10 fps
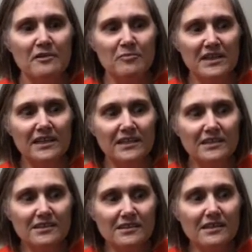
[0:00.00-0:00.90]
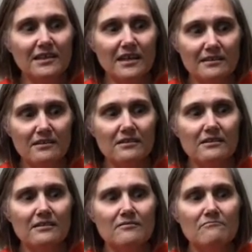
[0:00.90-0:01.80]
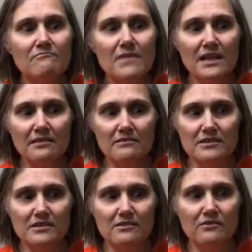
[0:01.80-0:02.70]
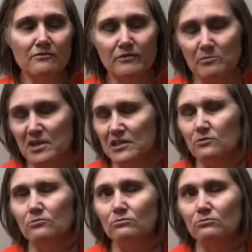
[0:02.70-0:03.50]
But then it took another month or so for me to